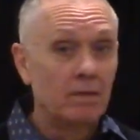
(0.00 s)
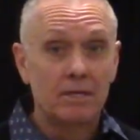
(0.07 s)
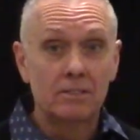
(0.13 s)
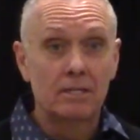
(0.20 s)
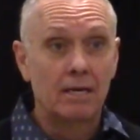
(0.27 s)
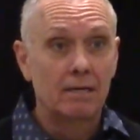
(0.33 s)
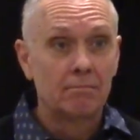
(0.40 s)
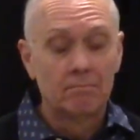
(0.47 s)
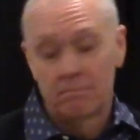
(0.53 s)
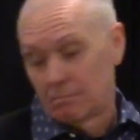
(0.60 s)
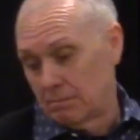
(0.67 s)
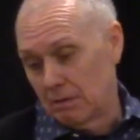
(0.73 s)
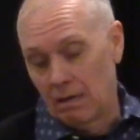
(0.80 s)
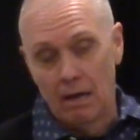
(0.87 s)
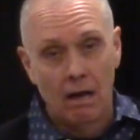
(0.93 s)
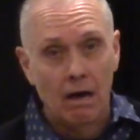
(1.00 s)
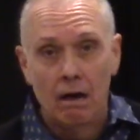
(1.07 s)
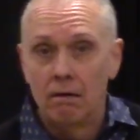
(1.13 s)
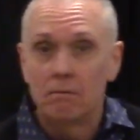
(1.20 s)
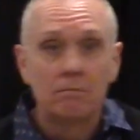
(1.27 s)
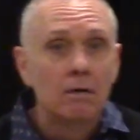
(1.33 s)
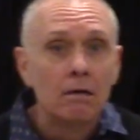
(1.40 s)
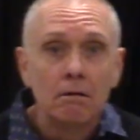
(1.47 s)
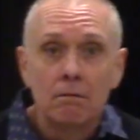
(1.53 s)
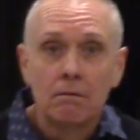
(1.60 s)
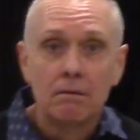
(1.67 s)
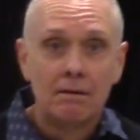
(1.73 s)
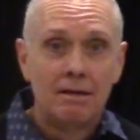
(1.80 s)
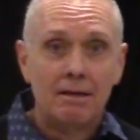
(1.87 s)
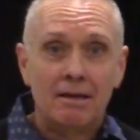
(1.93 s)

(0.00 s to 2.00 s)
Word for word: They'll say, oh no.